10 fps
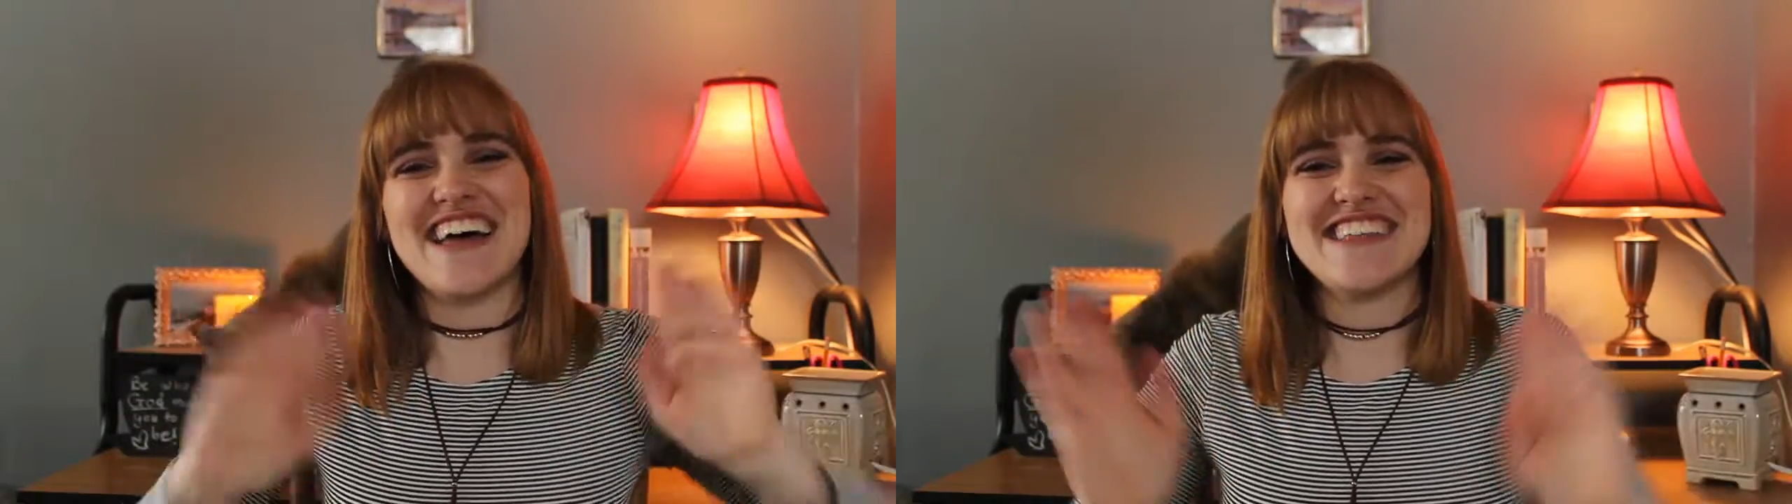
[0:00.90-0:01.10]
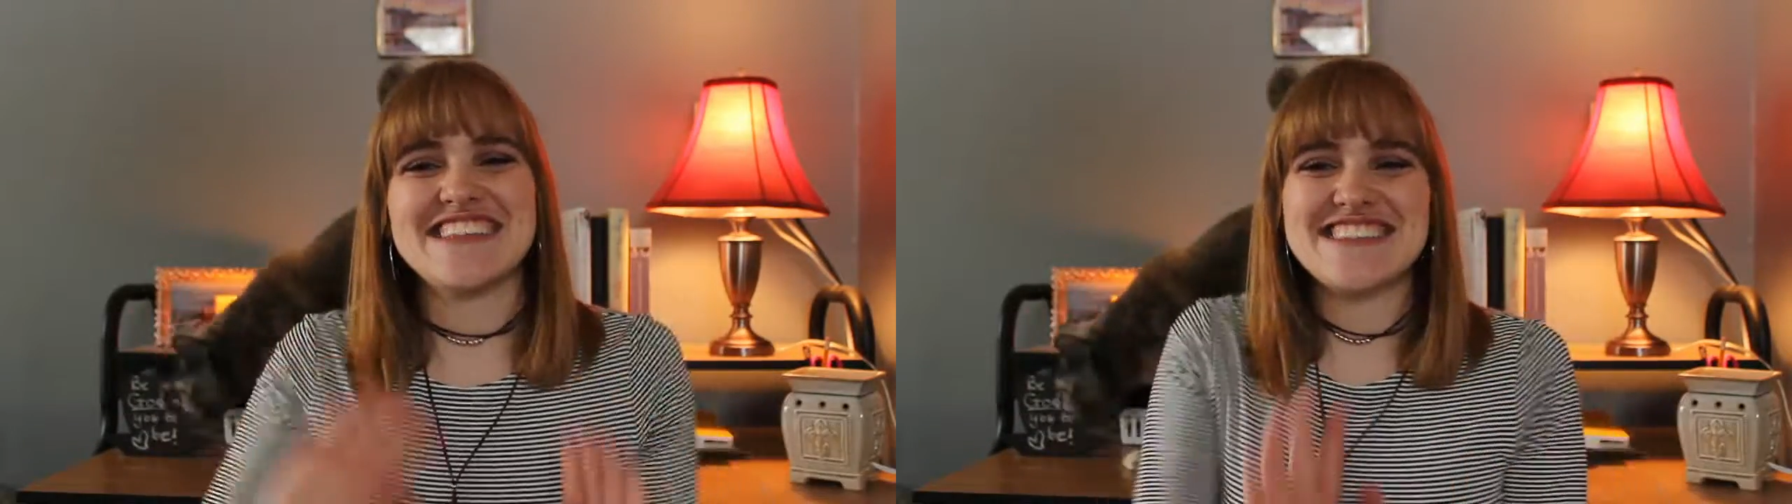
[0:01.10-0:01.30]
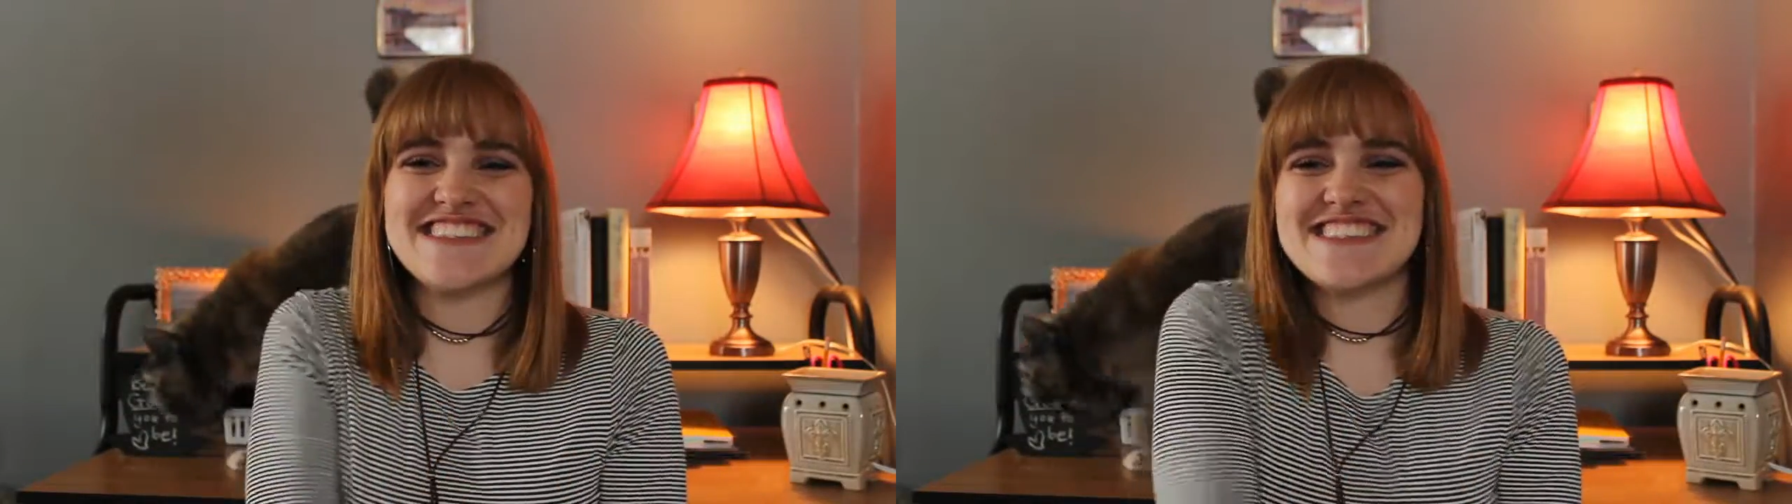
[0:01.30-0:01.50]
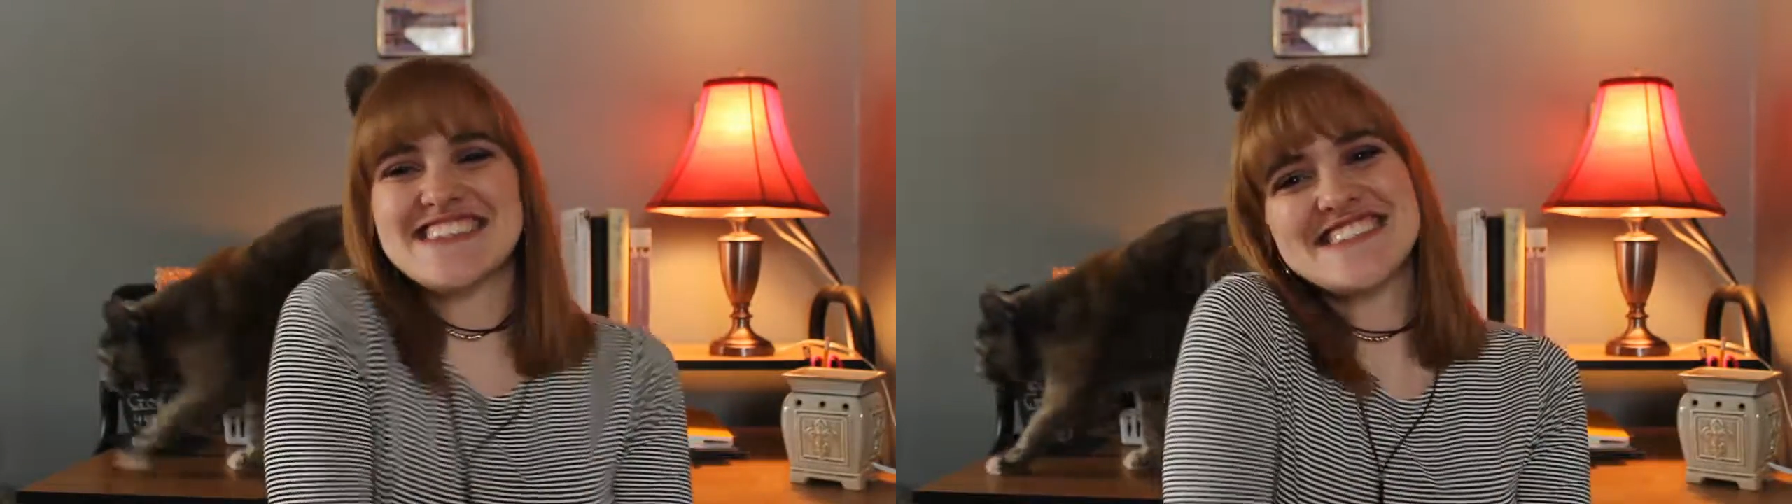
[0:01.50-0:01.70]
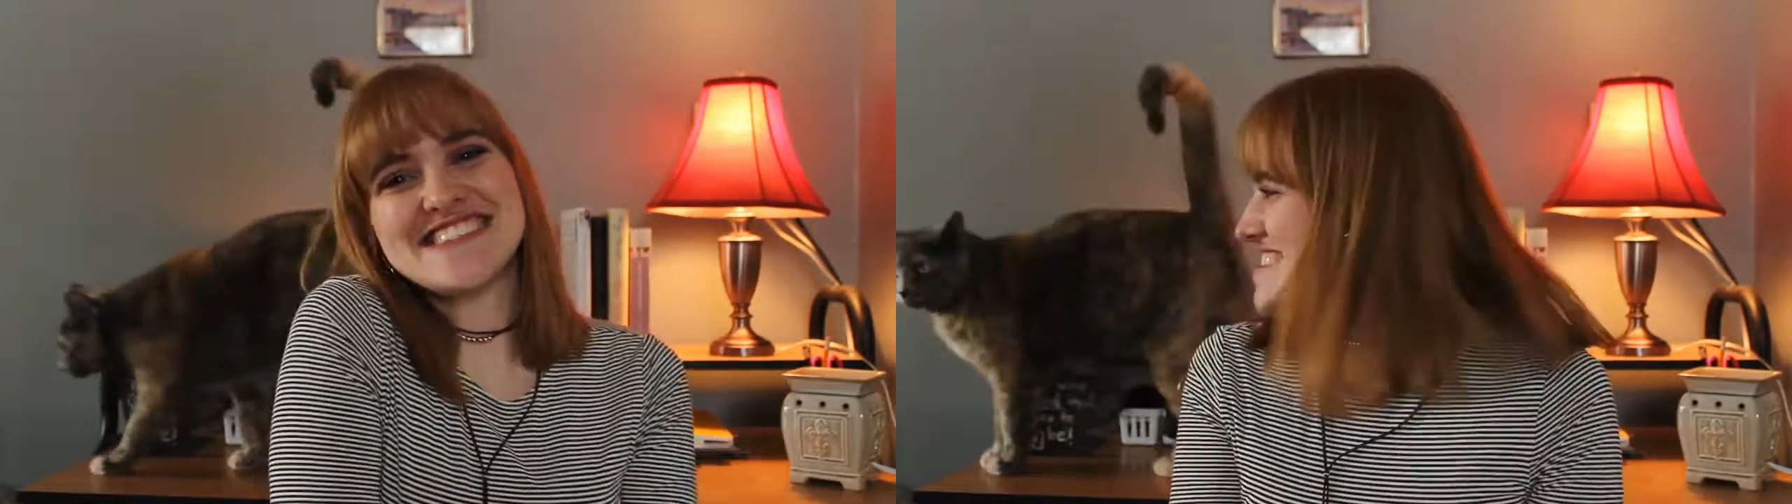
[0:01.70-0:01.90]
Lense.
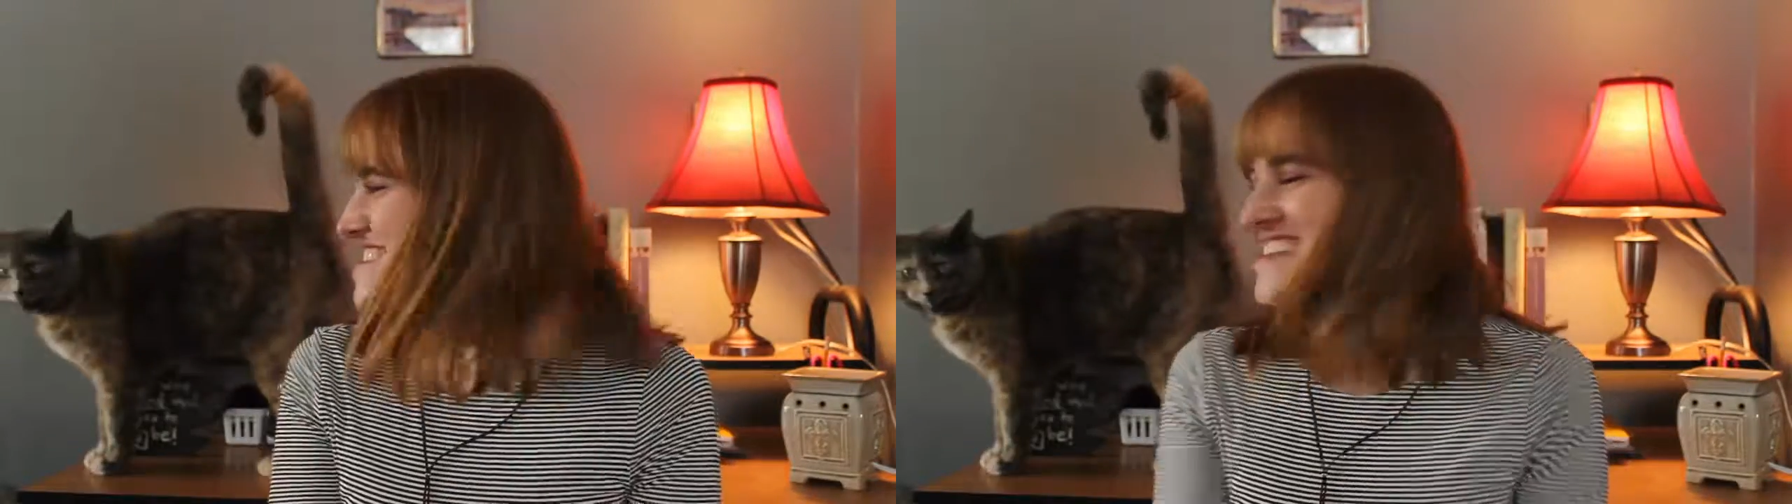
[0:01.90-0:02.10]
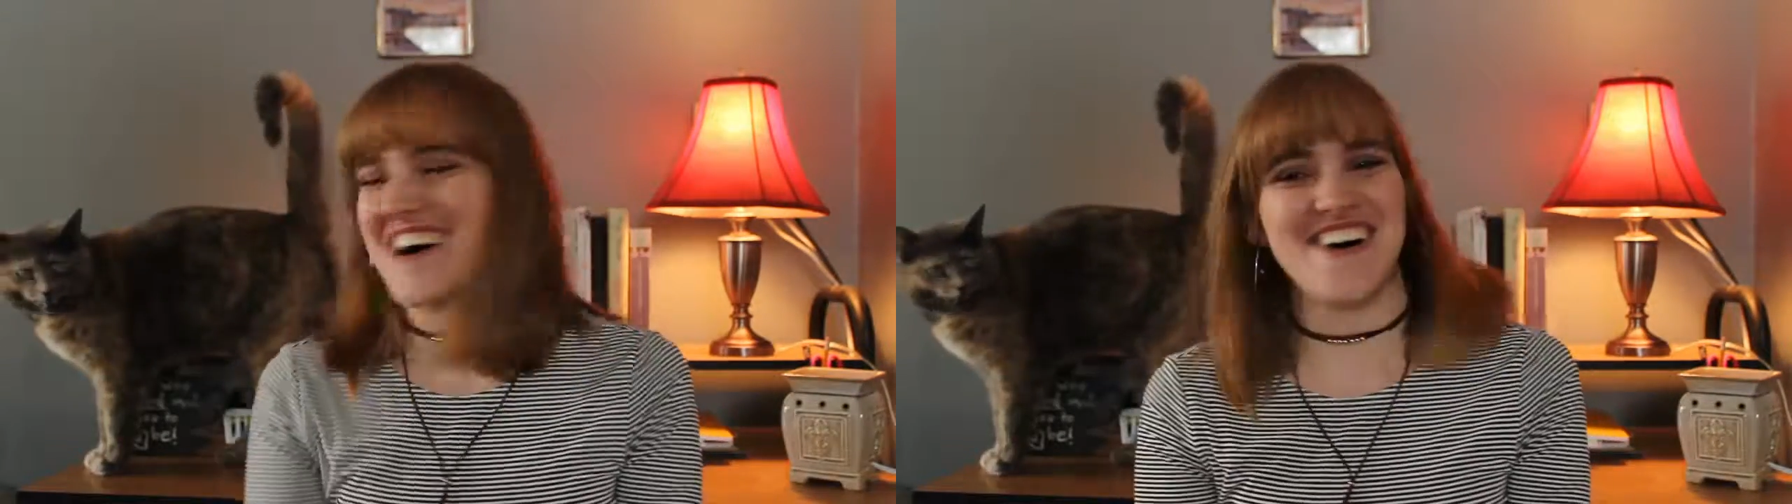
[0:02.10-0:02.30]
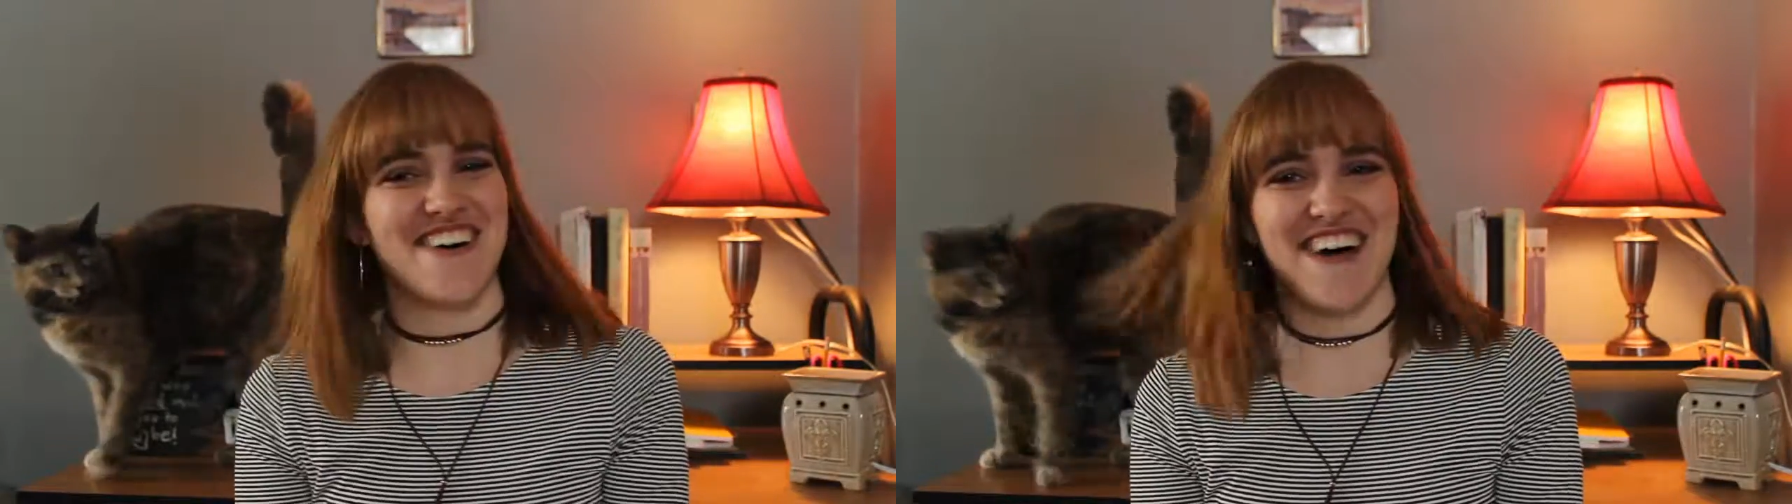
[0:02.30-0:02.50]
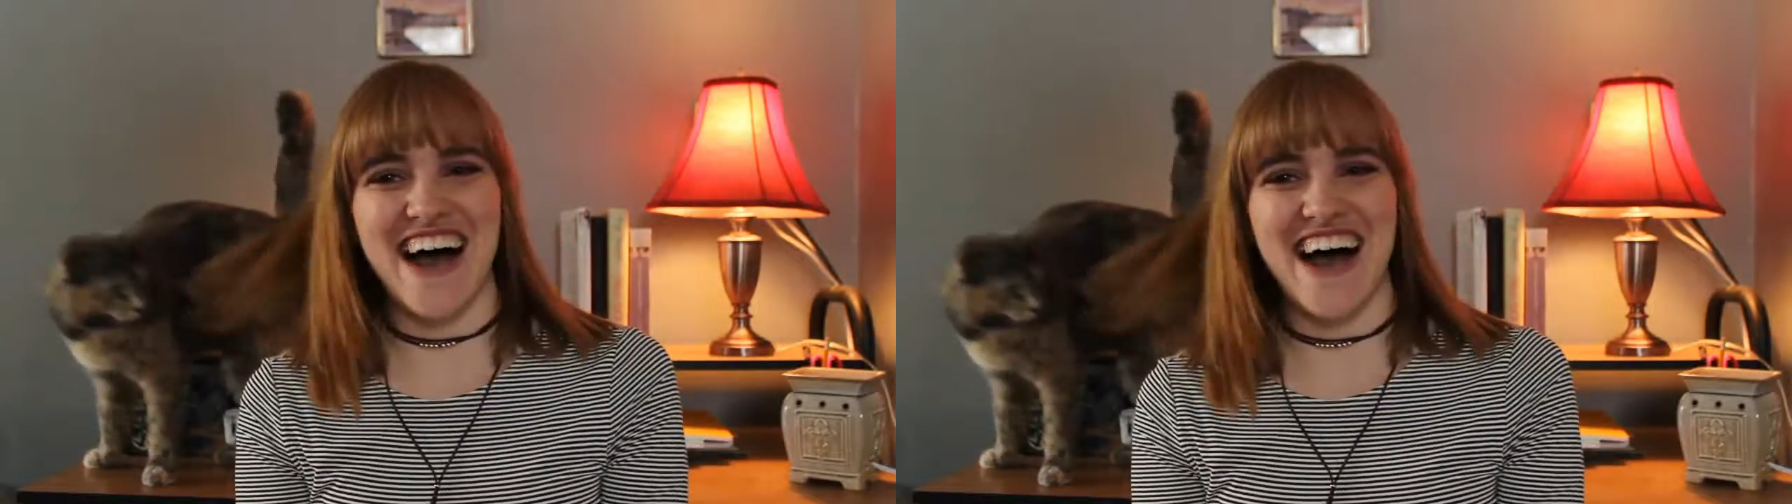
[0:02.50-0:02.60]
So